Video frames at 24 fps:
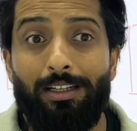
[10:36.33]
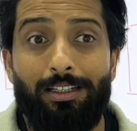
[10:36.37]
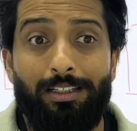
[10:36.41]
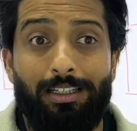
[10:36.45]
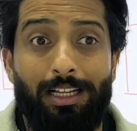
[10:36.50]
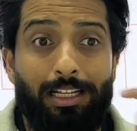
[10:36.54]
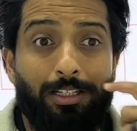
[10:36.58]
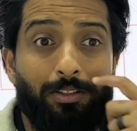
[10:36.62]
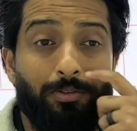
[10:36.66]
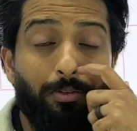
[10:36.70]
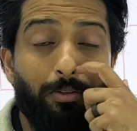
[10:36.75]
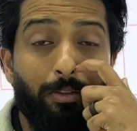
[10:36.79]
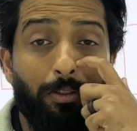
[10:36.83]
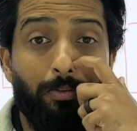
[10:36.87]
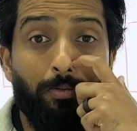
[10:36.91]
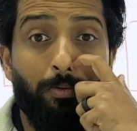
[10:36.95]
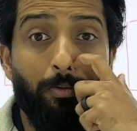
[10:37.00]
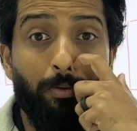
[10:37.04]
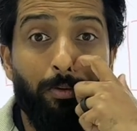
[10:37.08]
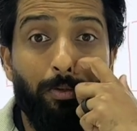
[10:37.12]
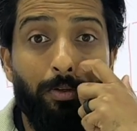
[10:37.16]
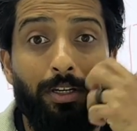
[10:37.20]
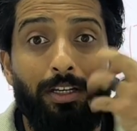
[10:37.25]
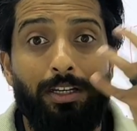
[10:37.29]
That's for just
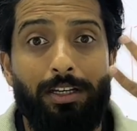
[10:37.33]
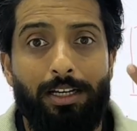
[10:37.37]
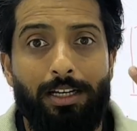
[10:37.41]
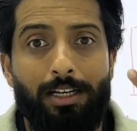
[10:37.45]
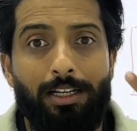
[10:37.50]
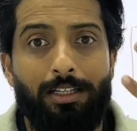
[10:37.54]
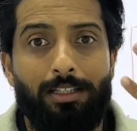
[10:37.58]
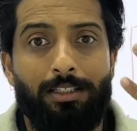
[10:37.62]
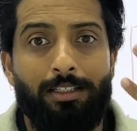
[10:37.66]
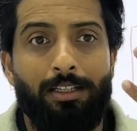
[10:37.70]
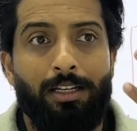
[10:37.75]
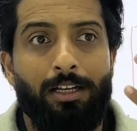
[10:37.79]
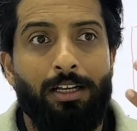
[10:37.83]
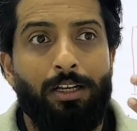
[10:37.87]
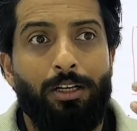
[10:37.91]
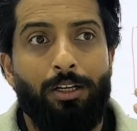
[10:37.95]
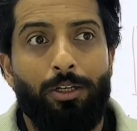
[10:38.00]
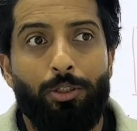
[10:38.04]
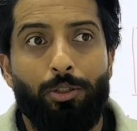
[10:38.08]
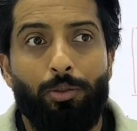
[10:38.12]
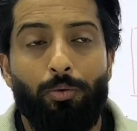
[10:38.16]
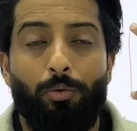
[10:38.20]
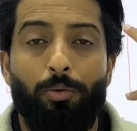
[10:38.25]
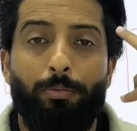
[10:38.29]
for 3 nights.
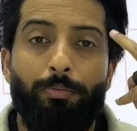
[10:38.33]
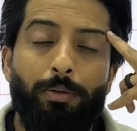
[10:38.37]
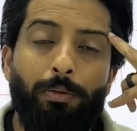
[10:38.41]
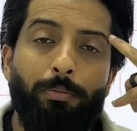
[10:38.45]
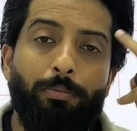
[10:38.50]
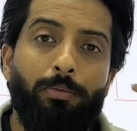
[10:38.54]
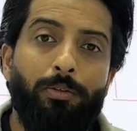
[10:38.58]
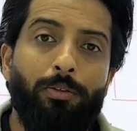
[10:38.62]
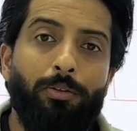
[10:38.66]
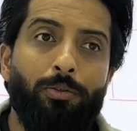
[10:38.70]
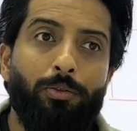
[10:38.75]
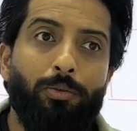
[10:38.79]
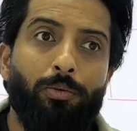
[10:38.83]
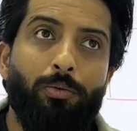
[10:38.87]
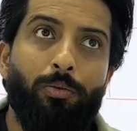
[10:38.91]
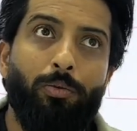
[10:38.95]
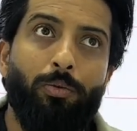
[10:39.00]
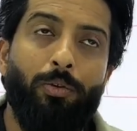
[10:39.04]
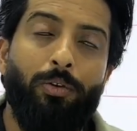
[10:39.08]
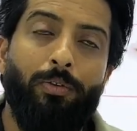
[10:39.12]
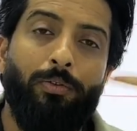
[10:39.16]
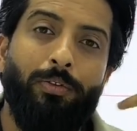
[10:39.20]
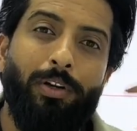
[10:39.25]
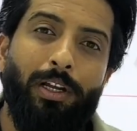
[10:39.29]
So what people do
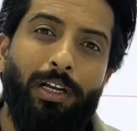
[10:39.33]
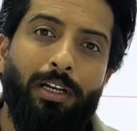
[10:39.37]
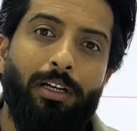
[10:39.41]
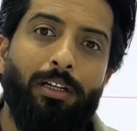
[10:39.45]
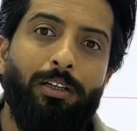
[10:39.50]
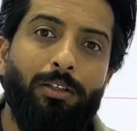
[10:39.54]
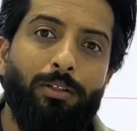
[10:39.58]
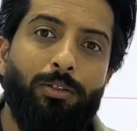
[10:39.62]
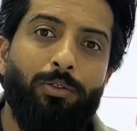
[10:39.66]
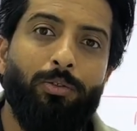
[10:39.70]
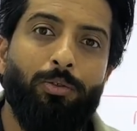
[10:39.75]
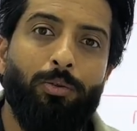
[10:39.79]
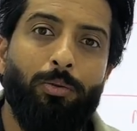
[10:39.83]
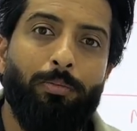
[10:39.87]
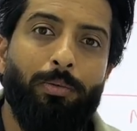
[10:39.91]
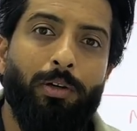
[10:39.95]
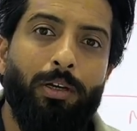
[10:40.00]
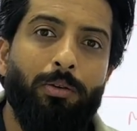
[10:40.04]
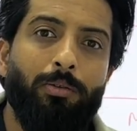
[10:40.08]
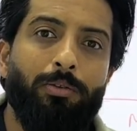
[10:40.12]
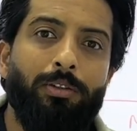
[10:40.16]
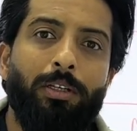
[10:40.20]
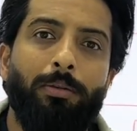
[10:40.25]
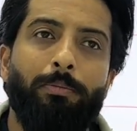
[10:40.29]
who are regular to
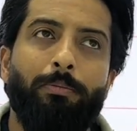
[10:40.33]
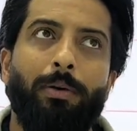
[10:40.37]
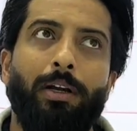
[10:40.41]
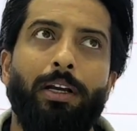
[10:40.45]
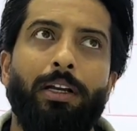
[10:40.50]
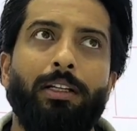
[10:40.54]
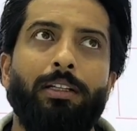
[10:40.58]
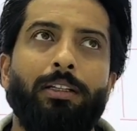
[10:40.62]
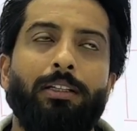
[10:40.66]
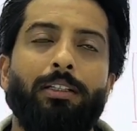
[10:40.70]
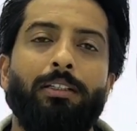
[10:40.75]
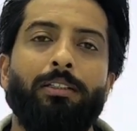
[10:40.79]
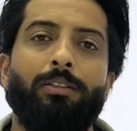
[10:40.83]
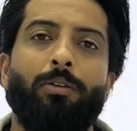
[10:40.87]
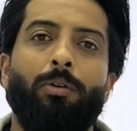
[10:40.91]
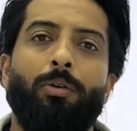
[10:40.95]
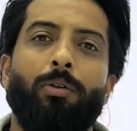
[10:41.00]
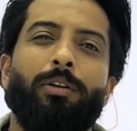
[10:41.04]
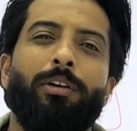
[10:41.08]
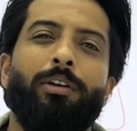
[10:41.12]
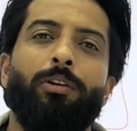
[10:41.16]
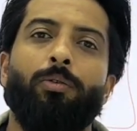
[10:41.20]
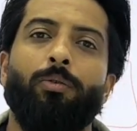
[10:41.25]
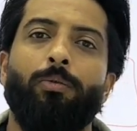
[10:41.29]
Dubai, they buy these
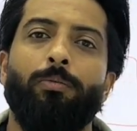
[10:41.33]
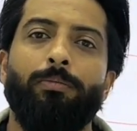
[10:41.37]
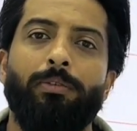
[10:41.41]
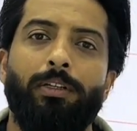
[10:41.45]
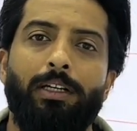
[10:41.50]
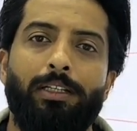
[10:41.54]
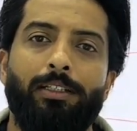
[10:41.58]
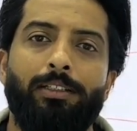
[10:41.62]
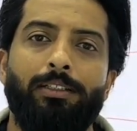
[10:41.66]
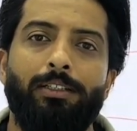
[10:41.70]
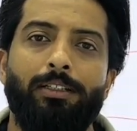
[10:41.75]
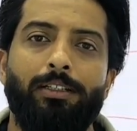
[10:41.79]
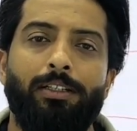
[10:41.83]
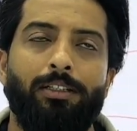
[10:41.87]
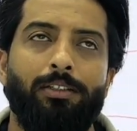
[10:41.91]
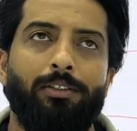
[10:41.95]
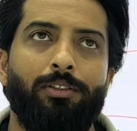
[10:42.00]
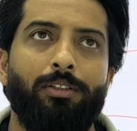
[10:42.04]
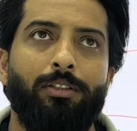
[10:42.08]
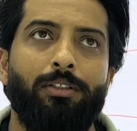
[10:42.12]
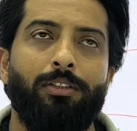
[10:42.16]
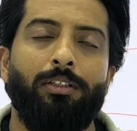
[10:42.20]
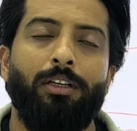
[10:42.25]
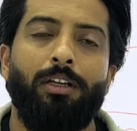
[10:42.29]
holiday home
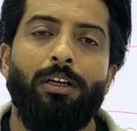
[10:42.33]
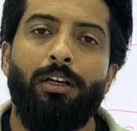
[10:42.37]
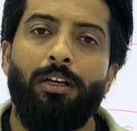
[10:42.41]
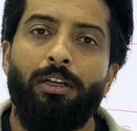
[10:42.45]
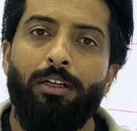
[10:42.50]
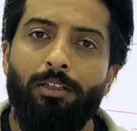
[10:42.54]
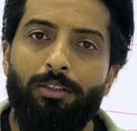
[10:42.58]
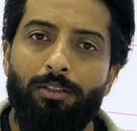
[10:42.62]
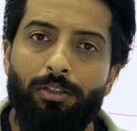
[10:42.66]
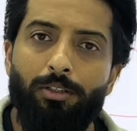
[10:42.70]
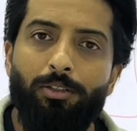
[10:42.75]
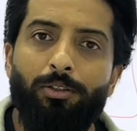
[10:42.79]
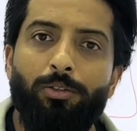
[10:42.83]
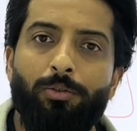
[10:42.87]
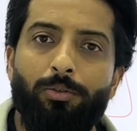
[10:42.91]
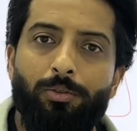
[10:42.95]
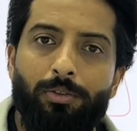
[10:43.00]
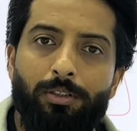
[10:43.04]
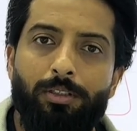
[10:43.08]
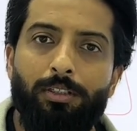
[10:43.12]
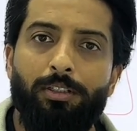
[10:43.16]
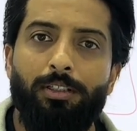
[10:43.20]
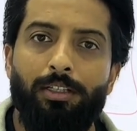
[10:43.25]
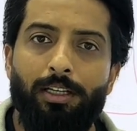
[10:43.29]
destinations just to
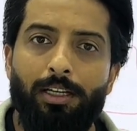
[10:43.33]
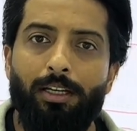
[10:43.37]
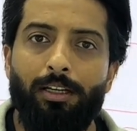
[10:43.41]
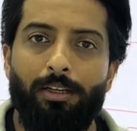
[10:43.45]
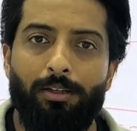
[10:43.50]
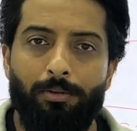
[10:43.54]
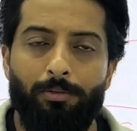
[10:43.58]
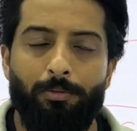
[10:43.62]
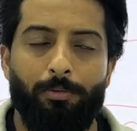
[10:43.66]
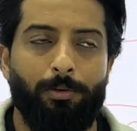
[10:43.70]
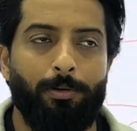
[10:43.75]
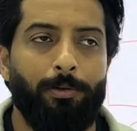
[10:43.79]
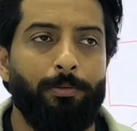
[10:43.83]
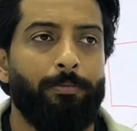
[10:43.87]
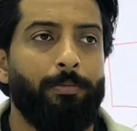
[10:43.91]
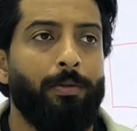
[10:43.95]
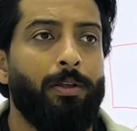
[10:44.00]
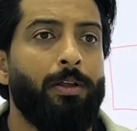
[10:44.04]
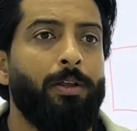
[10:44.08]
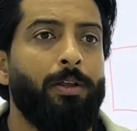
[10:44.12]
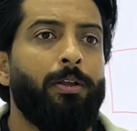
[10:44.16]
stay, right?